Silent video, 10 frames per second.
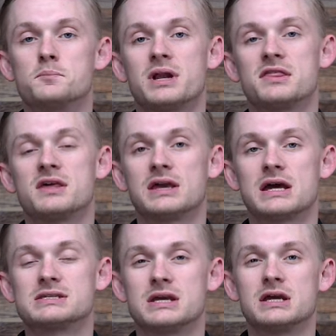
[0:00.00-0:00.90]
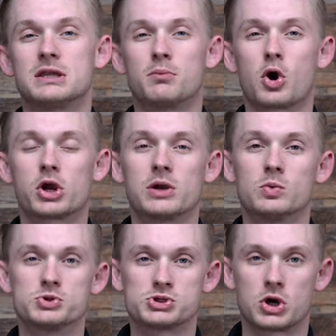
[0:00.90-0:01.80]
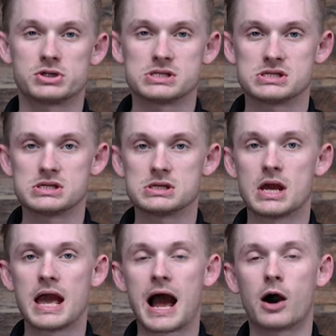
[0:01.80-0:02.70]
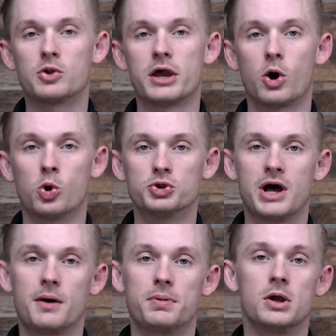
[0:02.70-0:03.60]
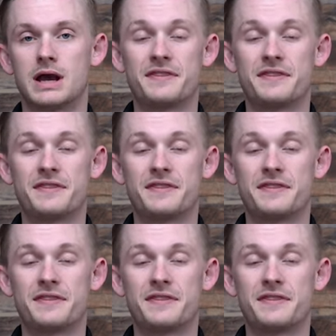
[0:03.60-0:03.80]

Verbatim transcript: But I think as they hit the market, we'll start to see how they hold up.